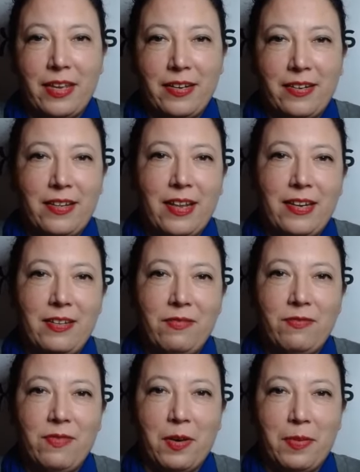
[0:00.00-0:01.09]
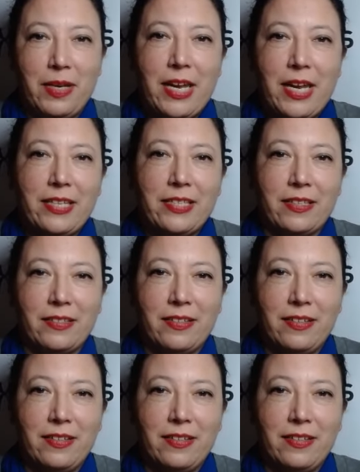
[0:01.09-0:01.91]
then you've not been cancelled,